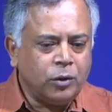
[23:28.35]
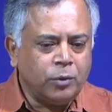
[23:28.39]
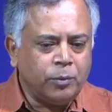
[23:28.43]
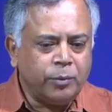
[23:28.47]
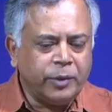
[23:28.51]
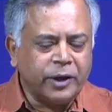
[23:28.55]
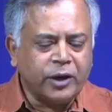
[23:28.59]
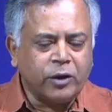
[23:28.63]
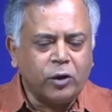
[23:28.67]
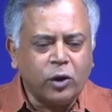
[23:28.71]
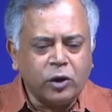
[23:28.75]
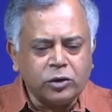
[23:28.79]

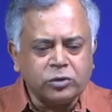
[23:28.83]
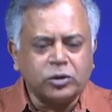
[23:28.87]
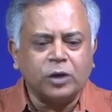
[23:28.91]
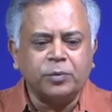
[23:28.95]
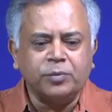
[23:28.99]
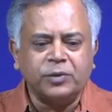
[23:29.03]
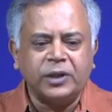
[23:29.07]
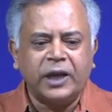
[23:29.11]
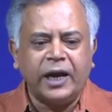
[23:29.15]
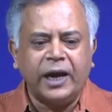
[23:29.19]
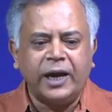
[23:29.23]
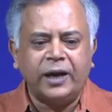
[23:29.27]
because
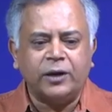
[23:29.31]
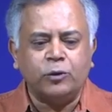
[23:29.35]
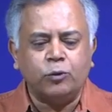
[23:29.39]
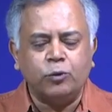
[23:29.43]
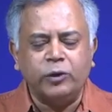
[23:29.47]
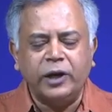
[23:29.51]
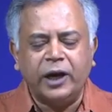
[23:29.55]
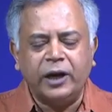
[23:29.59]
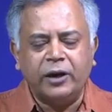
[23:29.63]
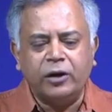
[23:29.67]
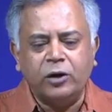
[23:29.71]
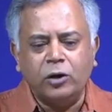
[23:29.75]
of that,
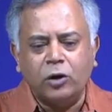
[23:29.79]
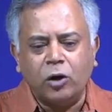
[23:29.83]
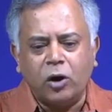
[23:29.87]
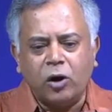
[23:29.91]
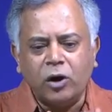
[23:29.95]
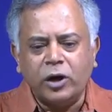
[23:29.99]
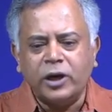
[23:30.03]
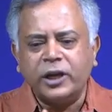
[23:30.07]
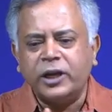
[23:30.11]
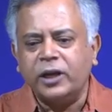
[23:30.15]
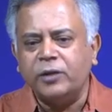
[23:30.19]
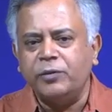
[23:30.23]
we are
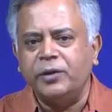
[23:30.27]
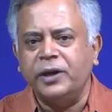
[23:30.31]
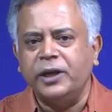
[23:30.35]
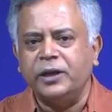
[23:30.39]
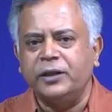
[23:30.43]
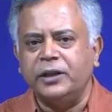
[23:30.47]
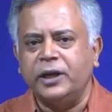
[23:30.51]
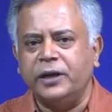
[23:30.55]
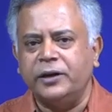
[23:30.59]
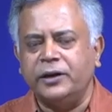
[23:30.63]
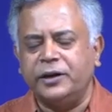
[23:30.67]
not giving the